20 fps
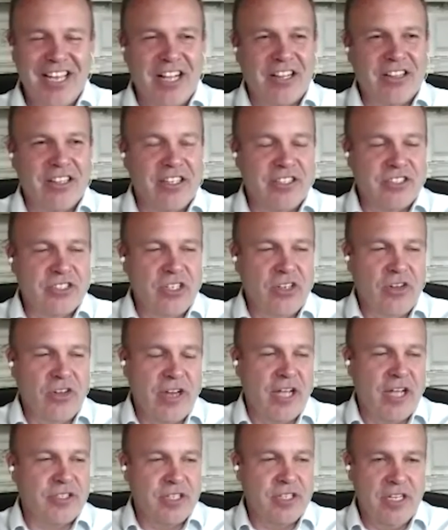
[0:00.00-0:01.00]
exactly. Yeah. So
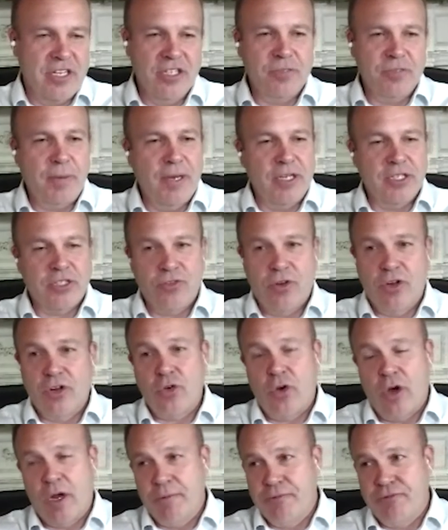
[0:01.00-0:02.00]
yes, it is based
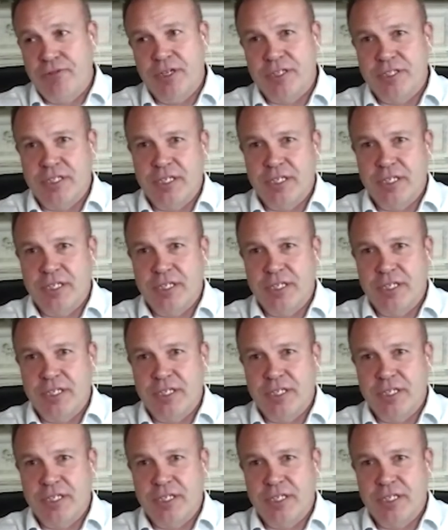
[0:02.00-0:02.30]
around quantum